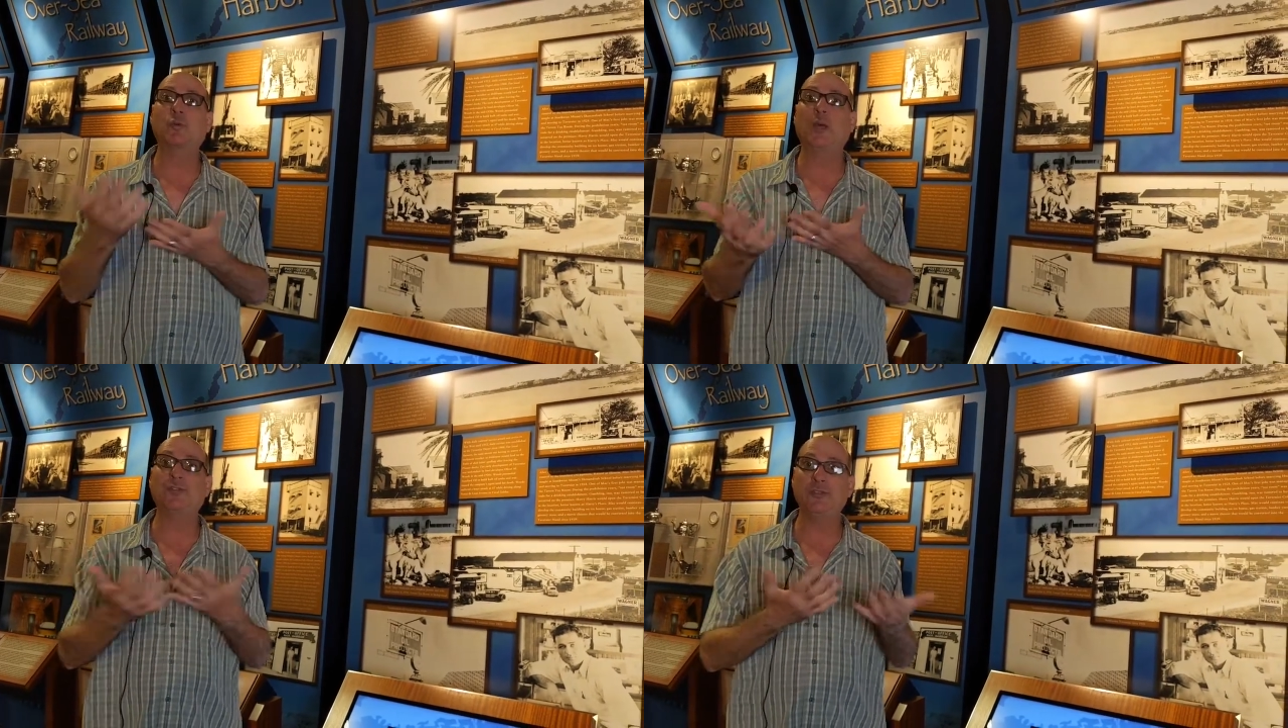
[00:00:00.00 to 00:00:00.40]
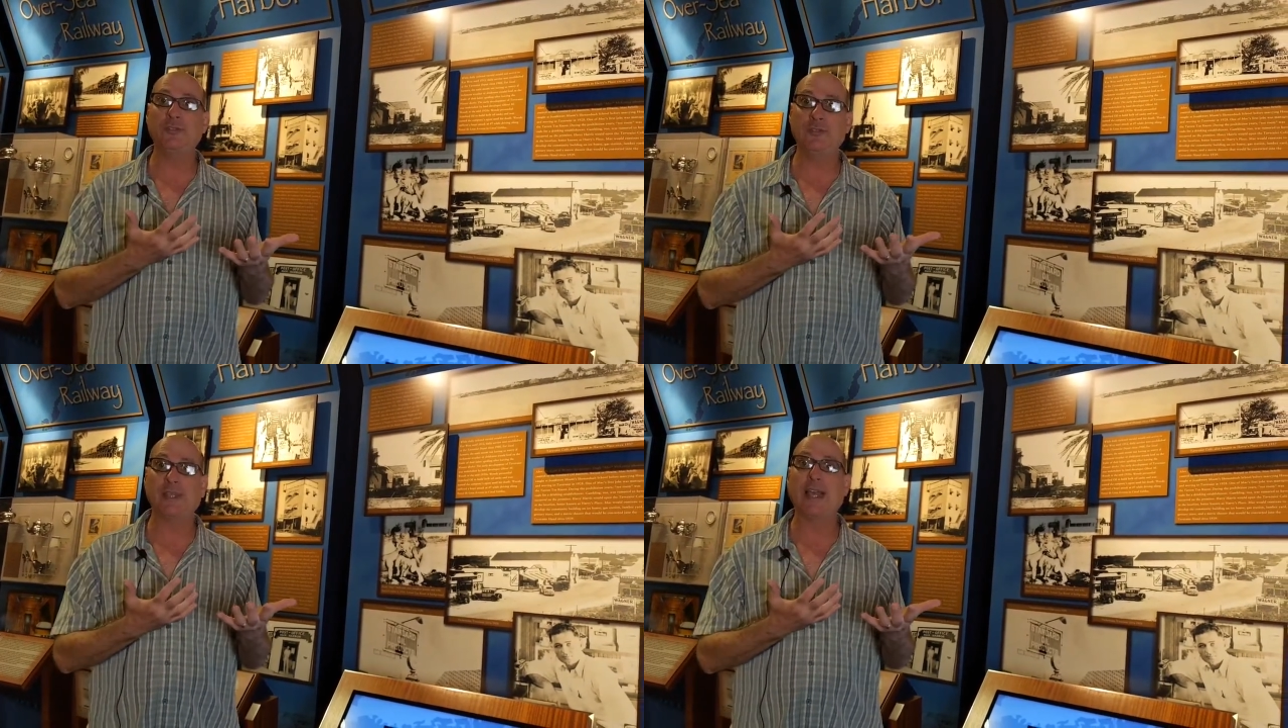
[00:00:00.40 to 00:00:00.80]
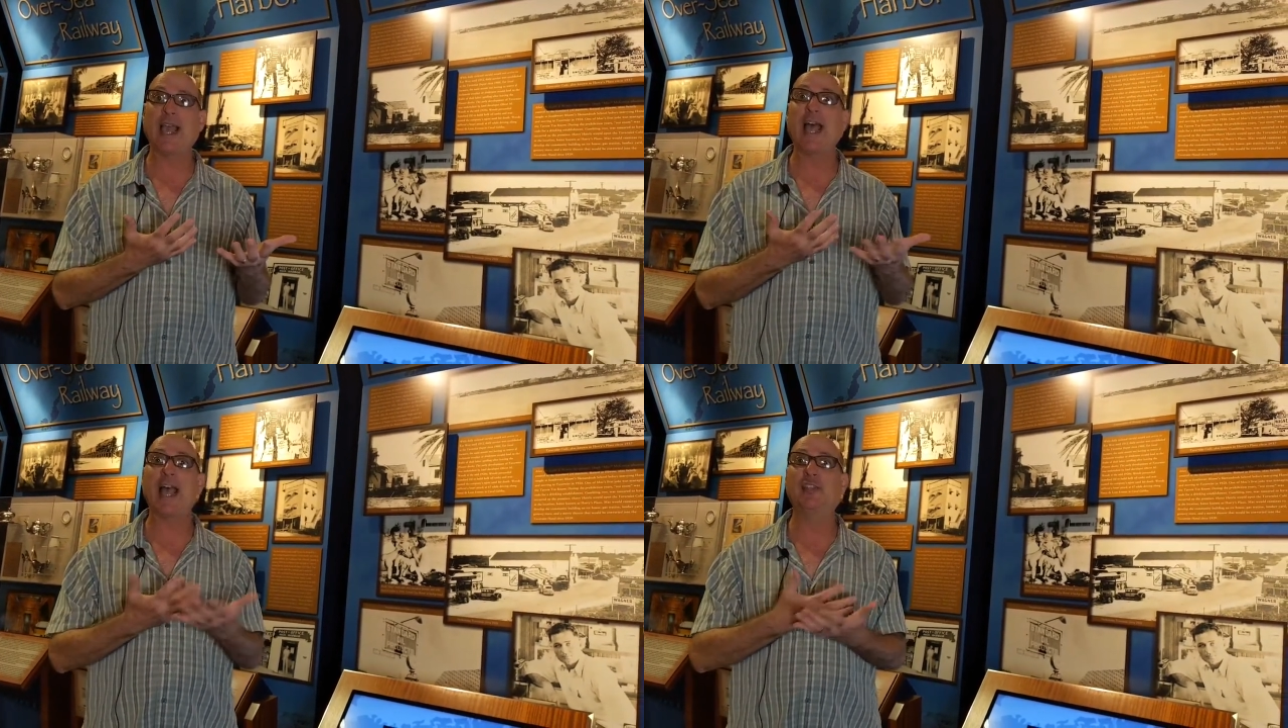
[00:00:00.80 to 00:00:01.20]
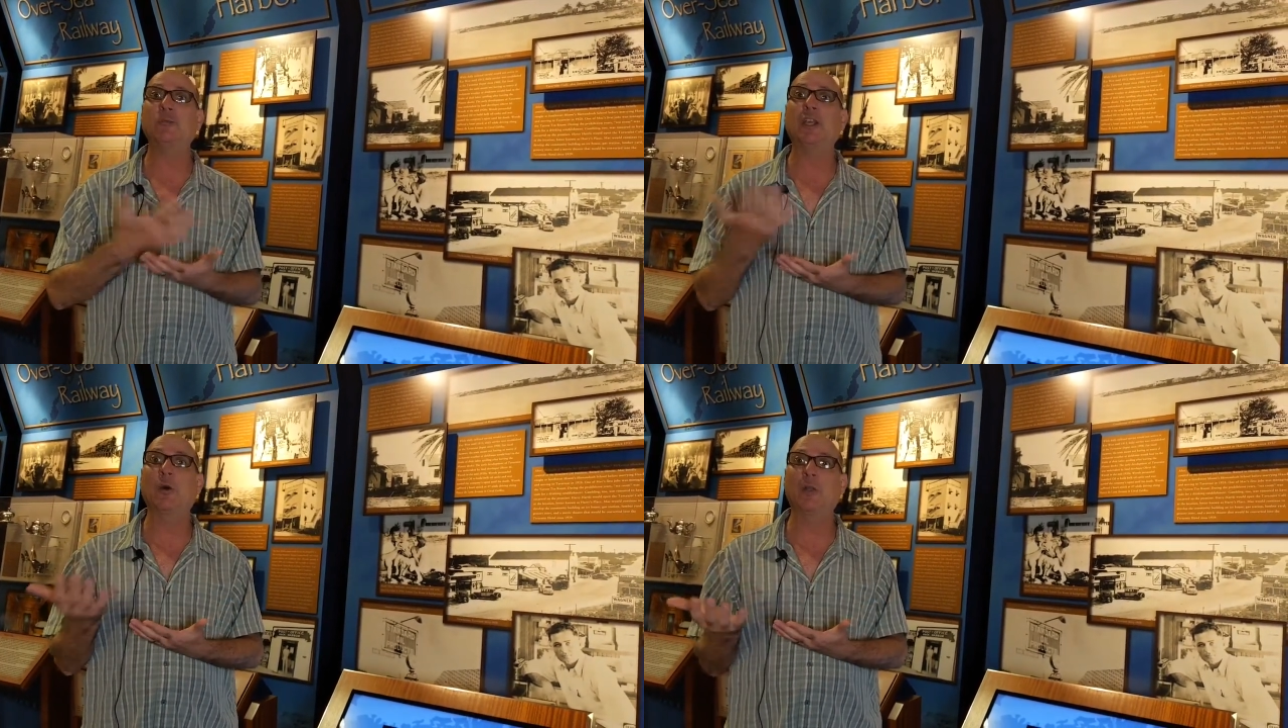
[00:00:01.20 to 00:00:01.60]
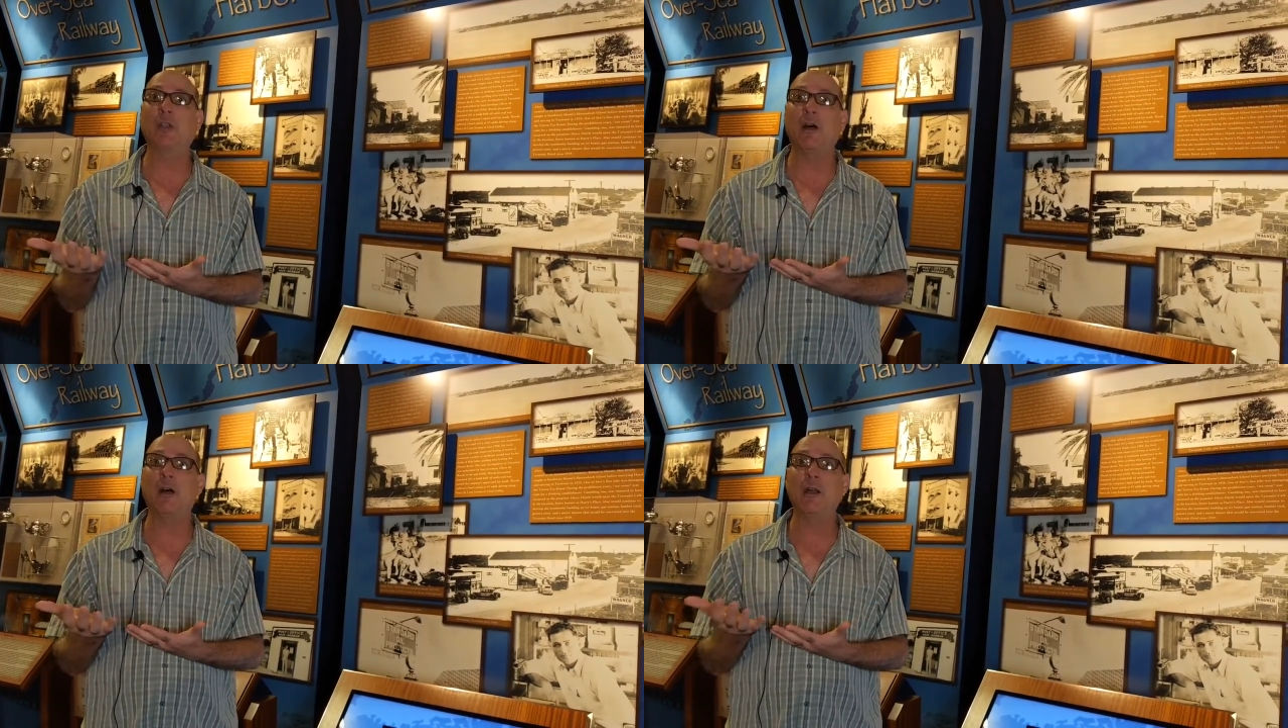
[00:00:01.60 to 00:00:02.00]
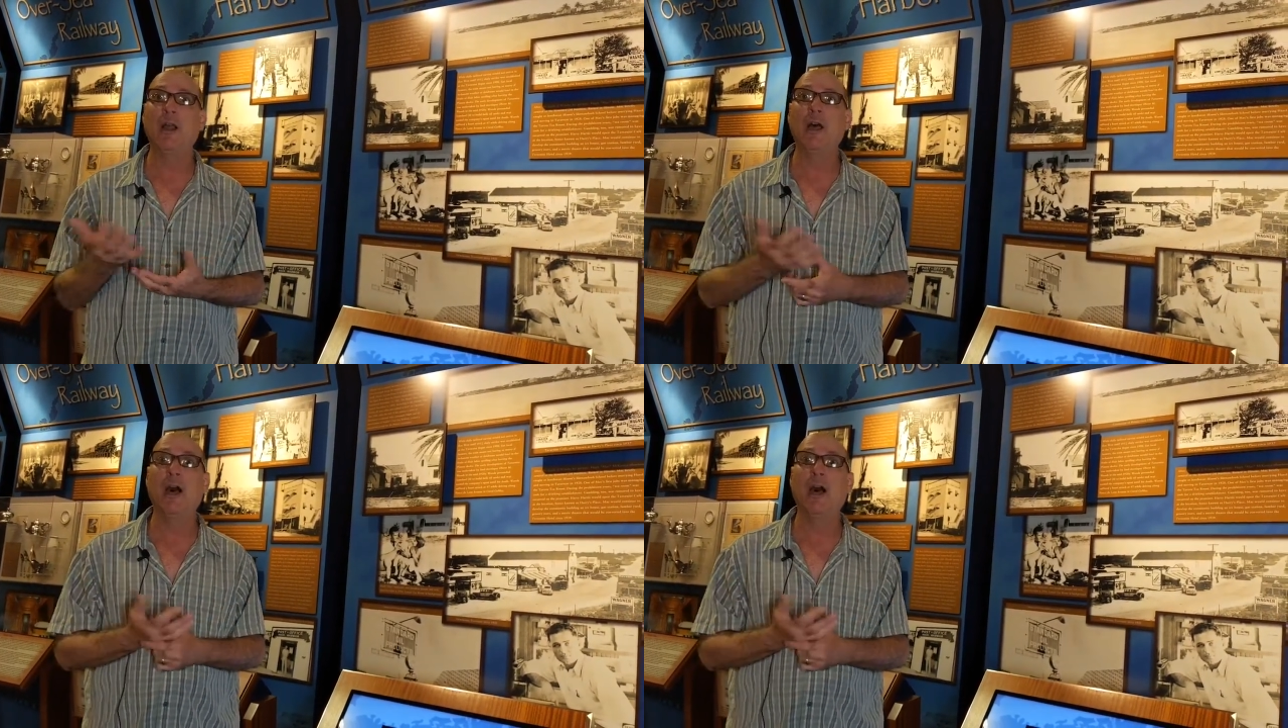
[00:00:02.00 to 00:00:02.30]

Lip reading: questions as we go along.